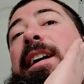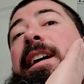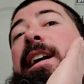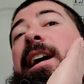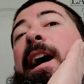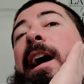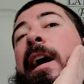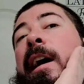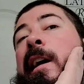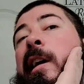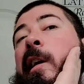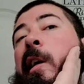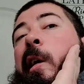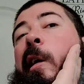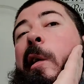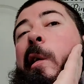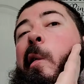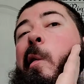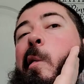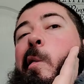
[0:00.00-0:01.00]
I uh,
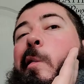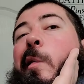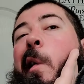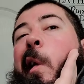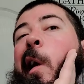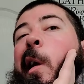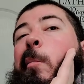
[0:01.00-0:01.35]
that I